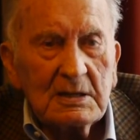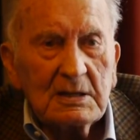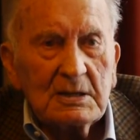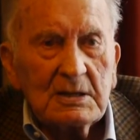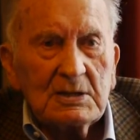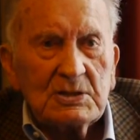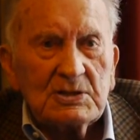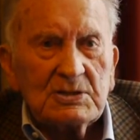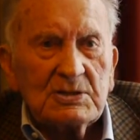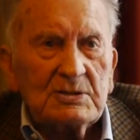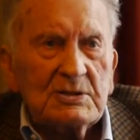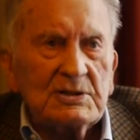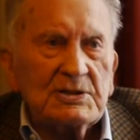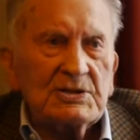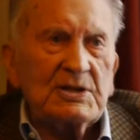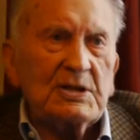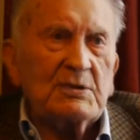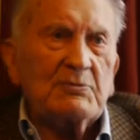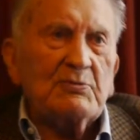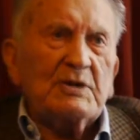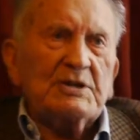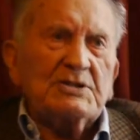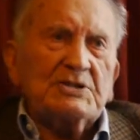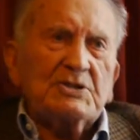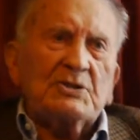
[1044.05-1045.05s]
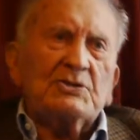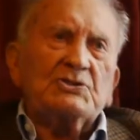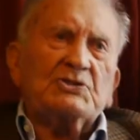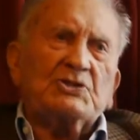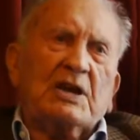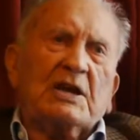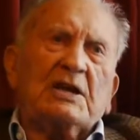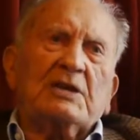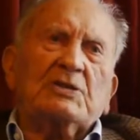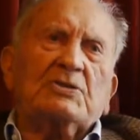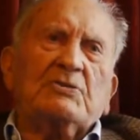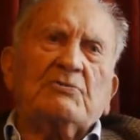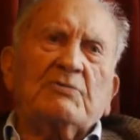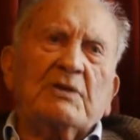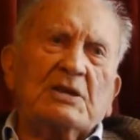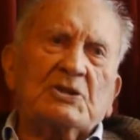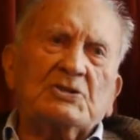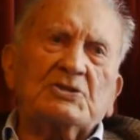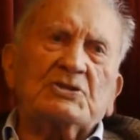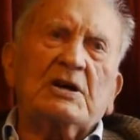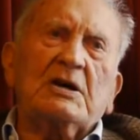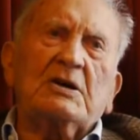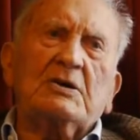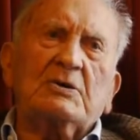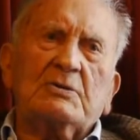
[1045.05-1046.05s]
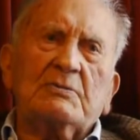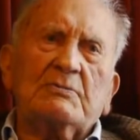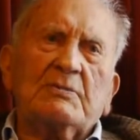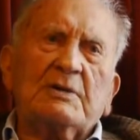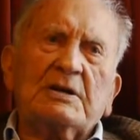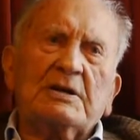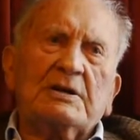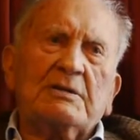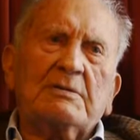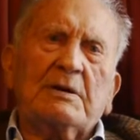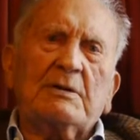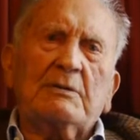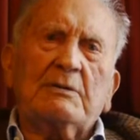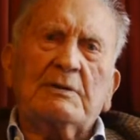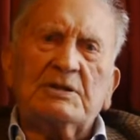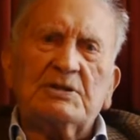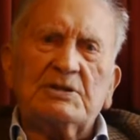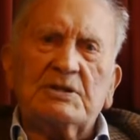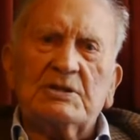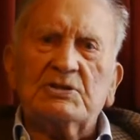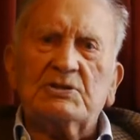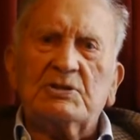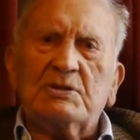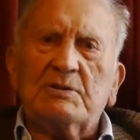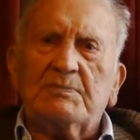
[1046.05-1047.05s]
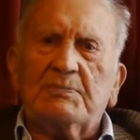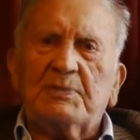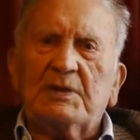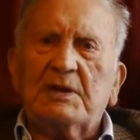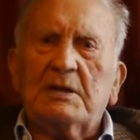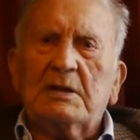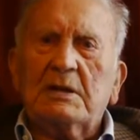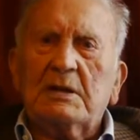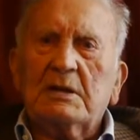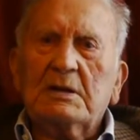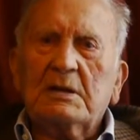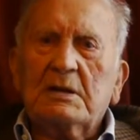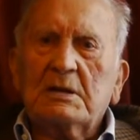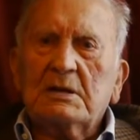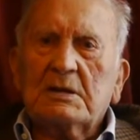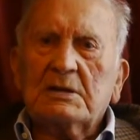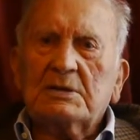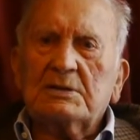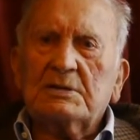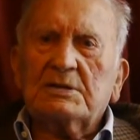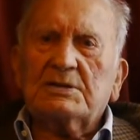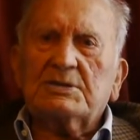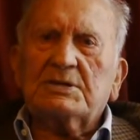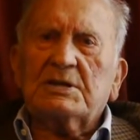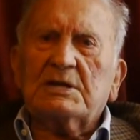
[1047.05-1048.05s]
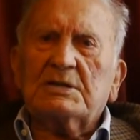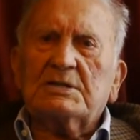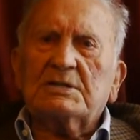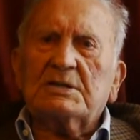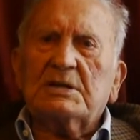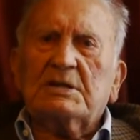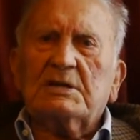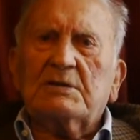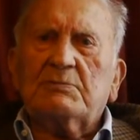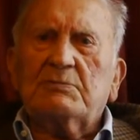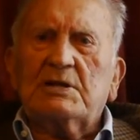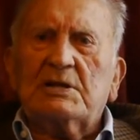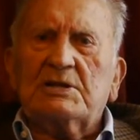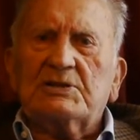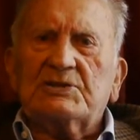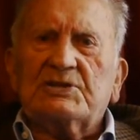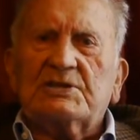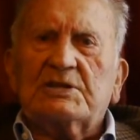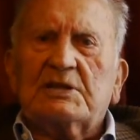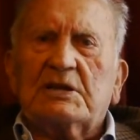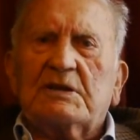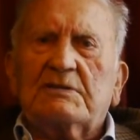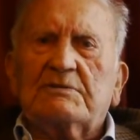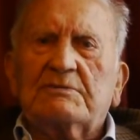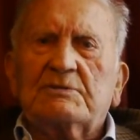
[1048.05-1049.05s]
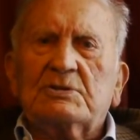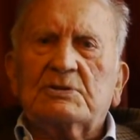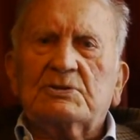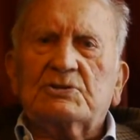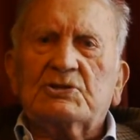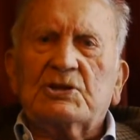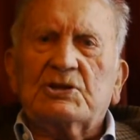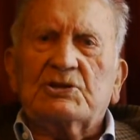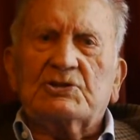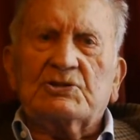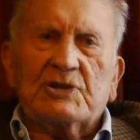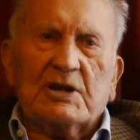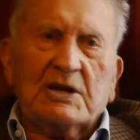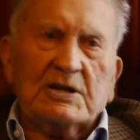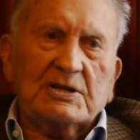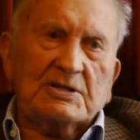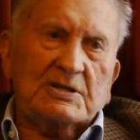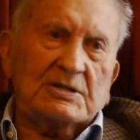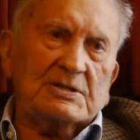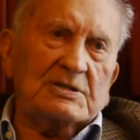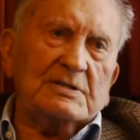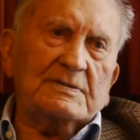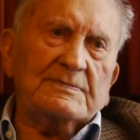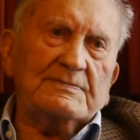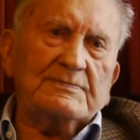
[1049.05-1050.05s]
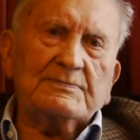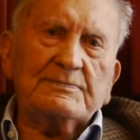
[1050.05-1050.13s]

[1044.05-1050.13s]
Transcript: So I said, why don't you get the rent down? Like, why don't you pay? So she said, I will stay, And she tried it.